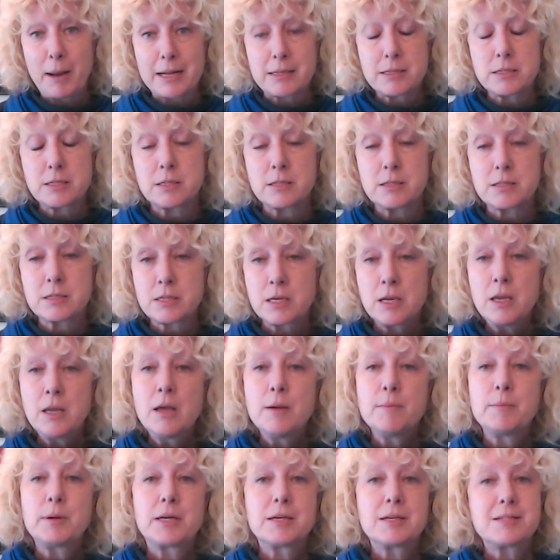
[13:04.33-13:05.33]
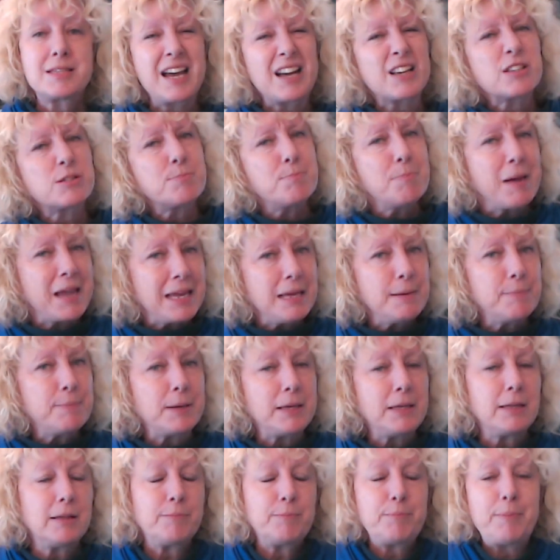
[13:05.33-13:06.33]
patterns, because that's
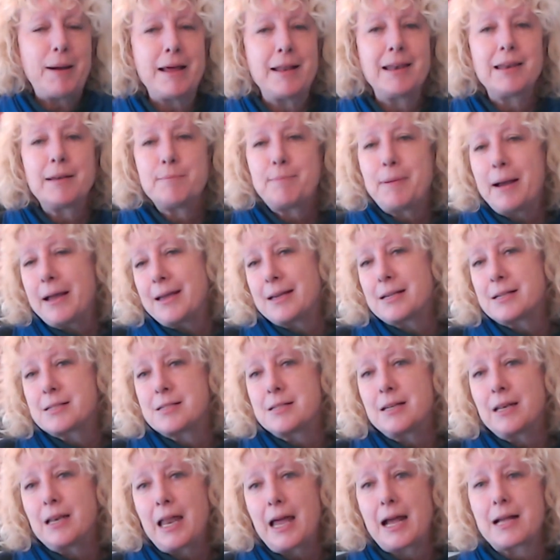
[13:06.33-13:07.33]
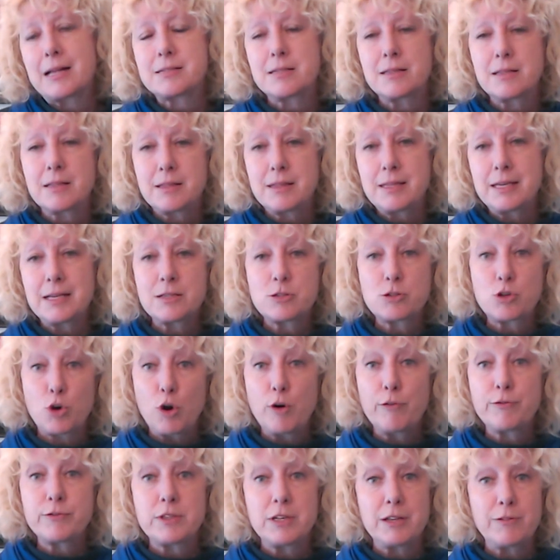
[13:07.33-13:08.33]
maybe pecs and lats are the things that
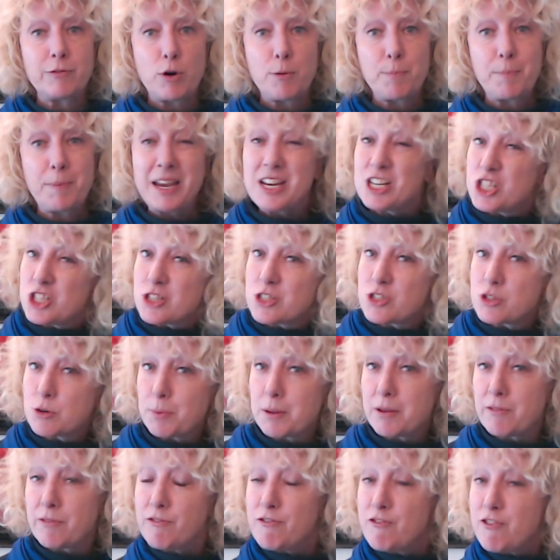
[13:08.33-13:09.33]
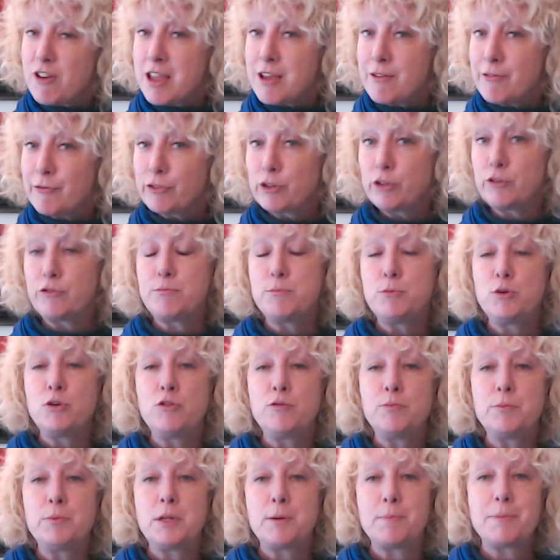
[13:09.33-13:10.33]
often, if our patients are a bit fearful of
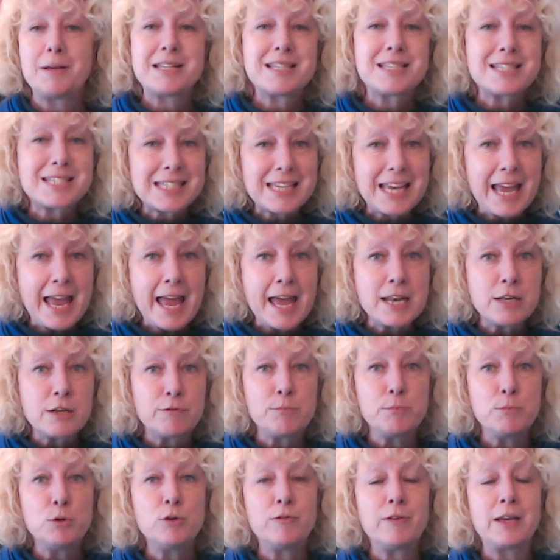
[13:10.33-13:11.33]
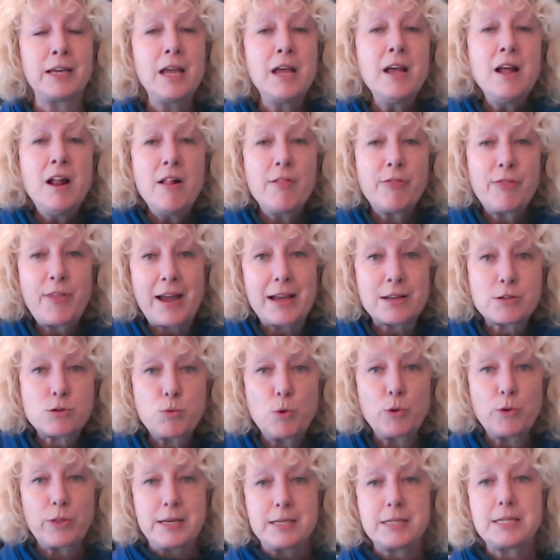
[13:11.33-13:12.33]
movement, a bit scared of moving,
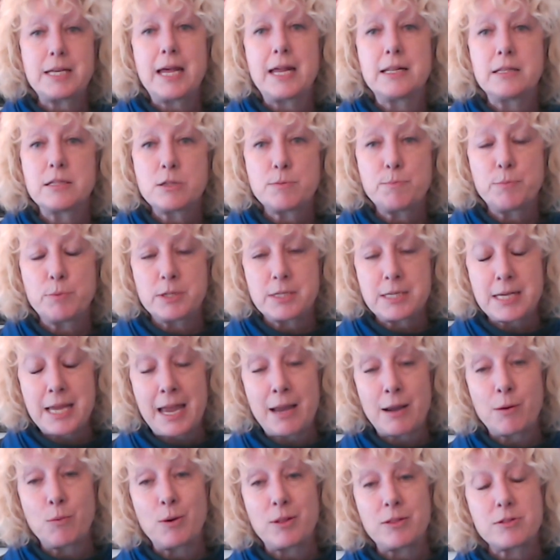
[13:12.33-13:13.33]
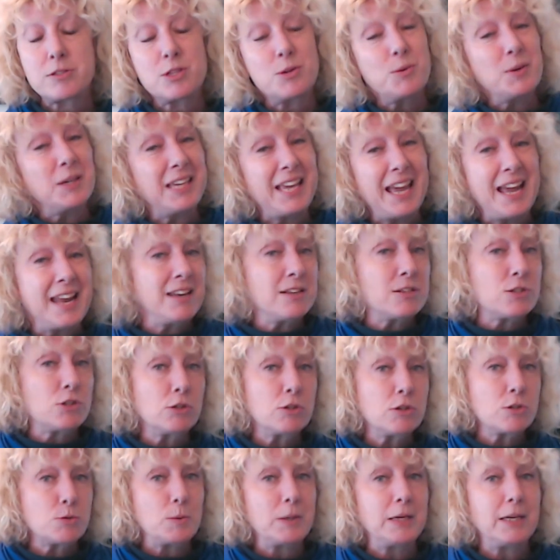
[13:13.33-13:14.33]
that's what they tend to protect with. So again, as
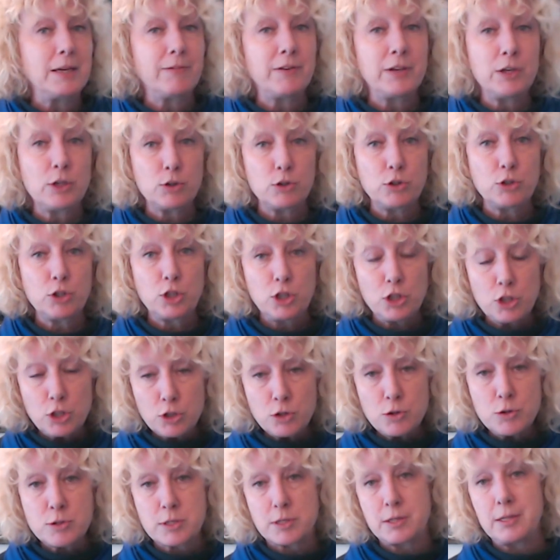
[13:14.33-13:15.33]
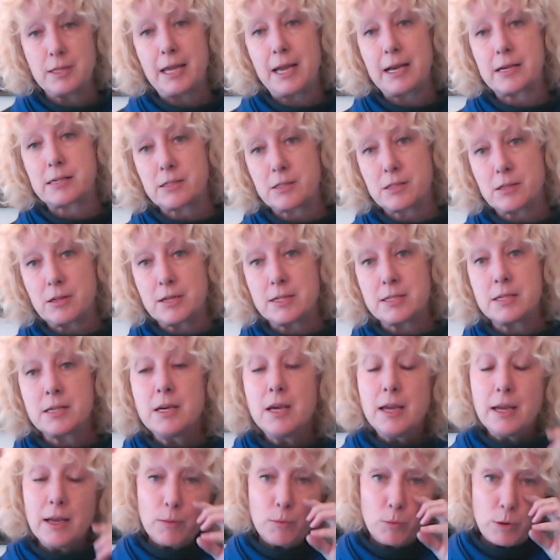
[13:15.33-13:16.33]
long as we're giving good cues and the exercise
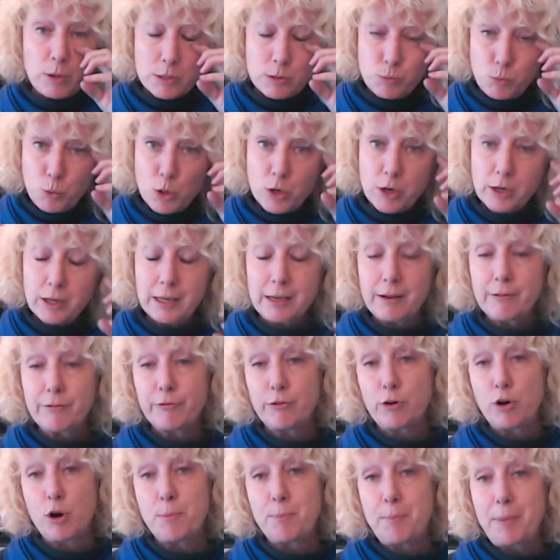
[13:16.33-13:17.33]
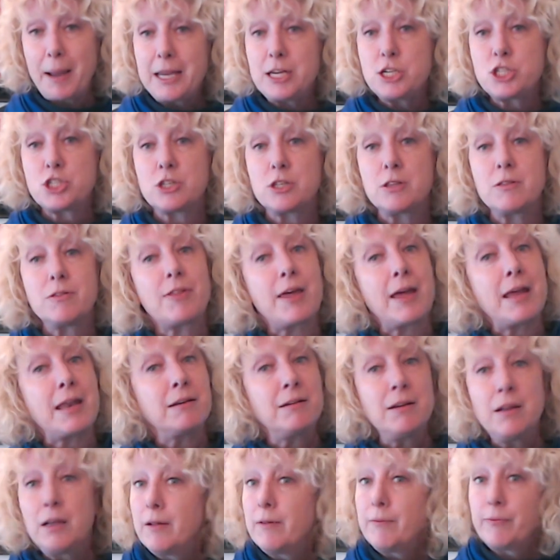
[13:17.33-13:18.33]
is working for our patient,
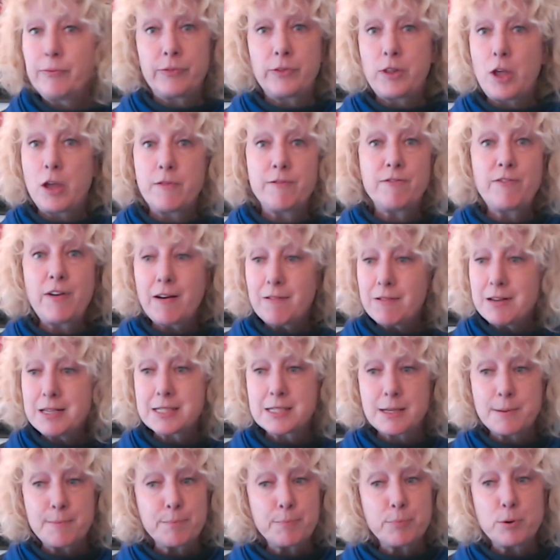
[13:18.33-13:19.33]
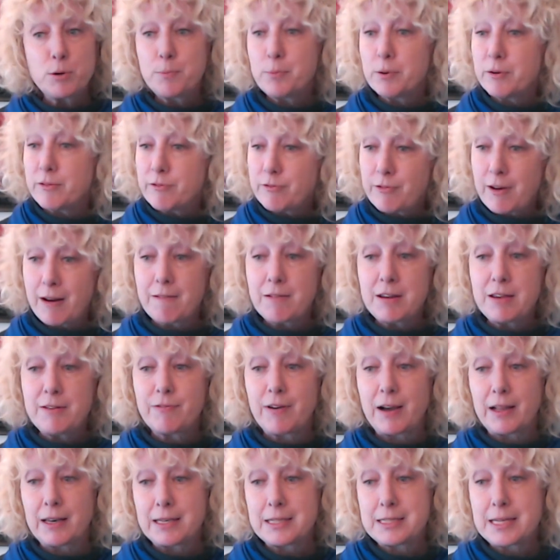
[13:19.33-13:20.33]
then they're very simple but very
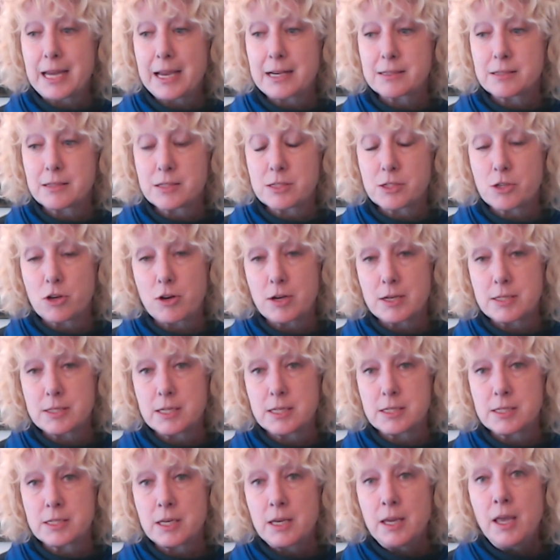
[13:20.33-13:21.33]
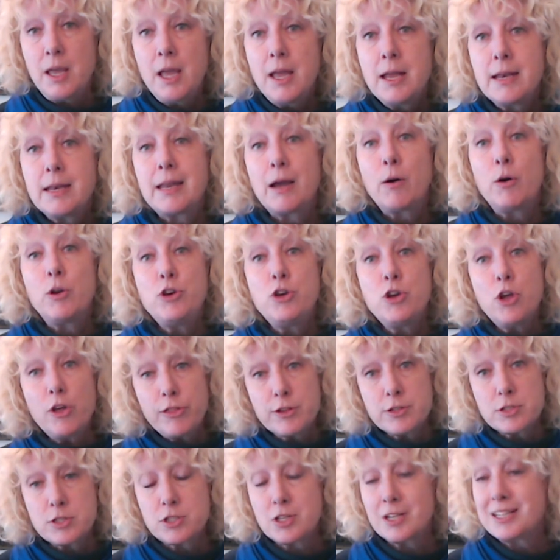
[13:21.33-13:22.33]
valid exercises. Now,
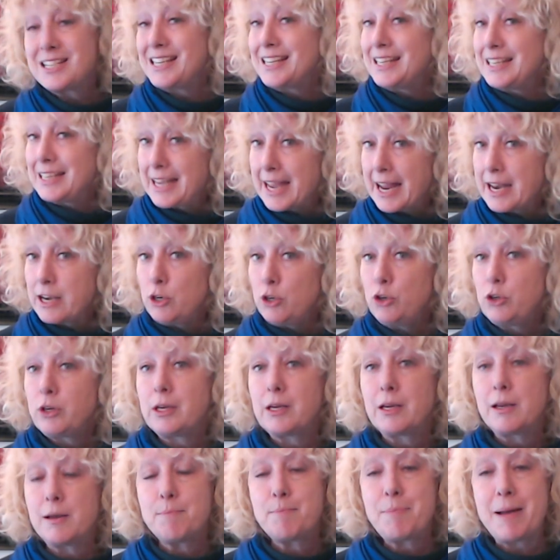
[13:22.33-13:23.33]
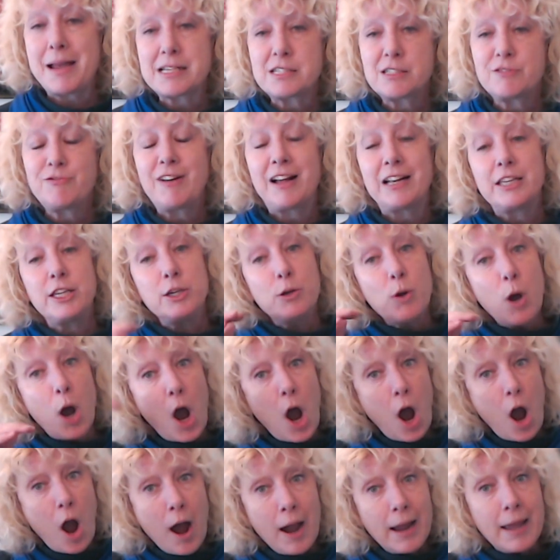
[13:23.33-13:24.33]
another study, again looking at best value
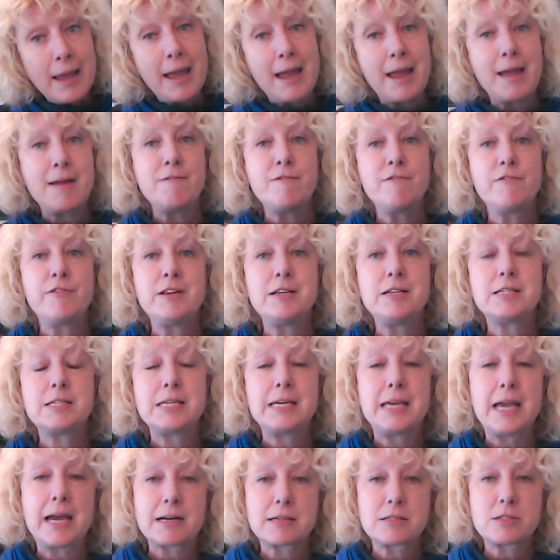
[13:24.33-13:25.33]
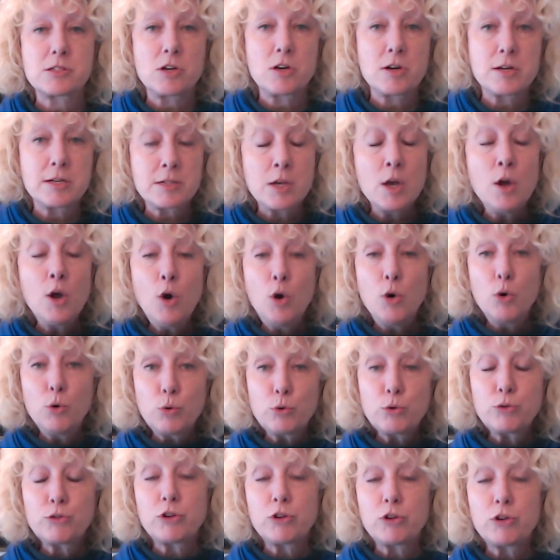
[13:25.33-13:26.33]
higher MVC exercise,
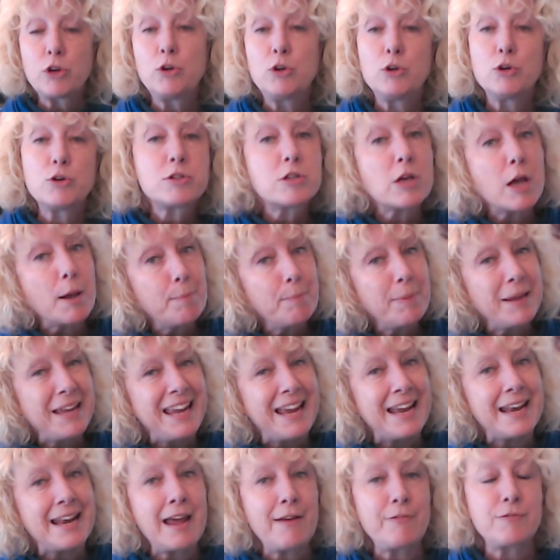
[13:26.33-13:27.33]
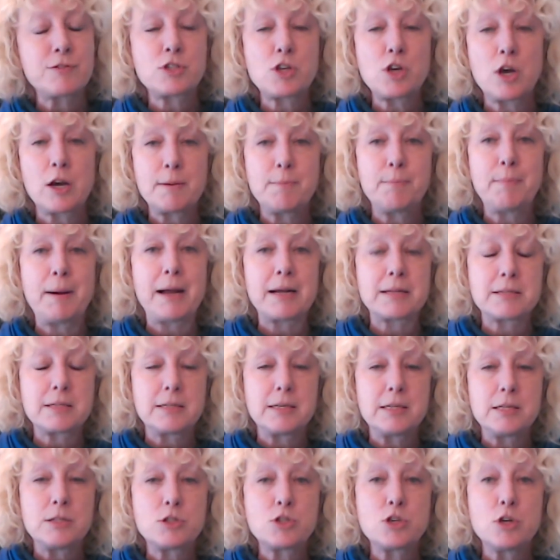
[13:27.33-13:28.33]
also looked at a PNF type pattern
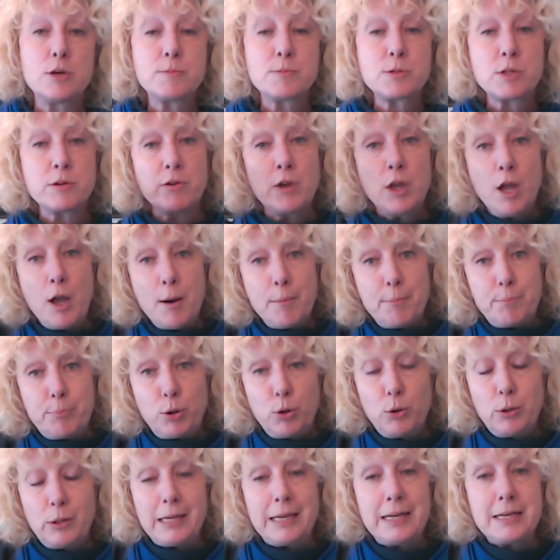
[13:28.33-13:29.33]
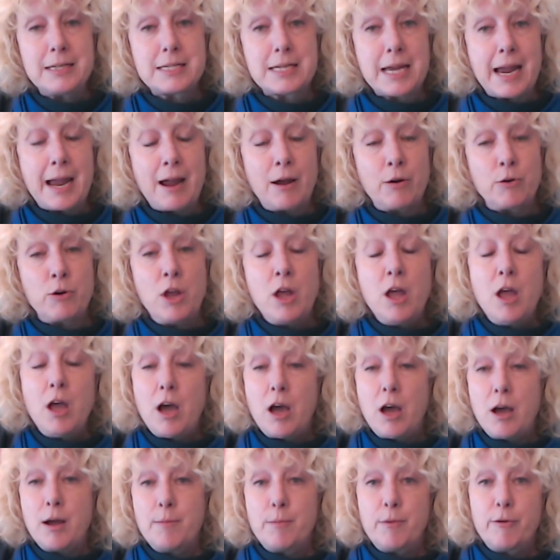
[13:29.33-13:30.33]
in terms of pulling down
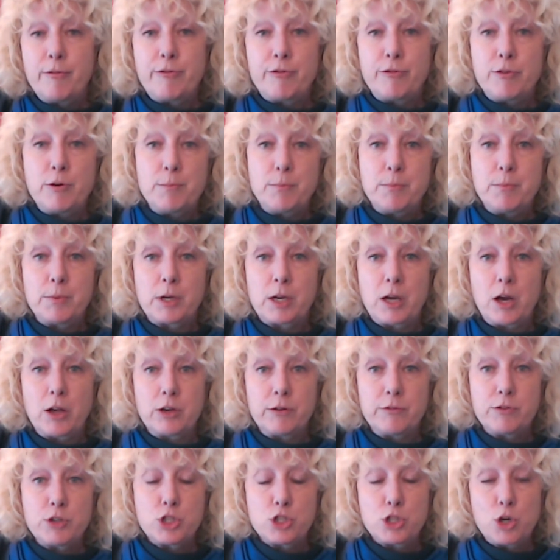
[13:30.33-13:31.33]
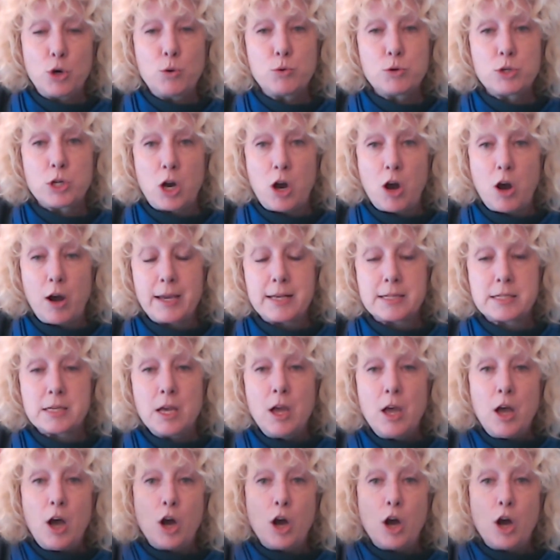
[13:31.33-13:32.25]
from kind of shoulder height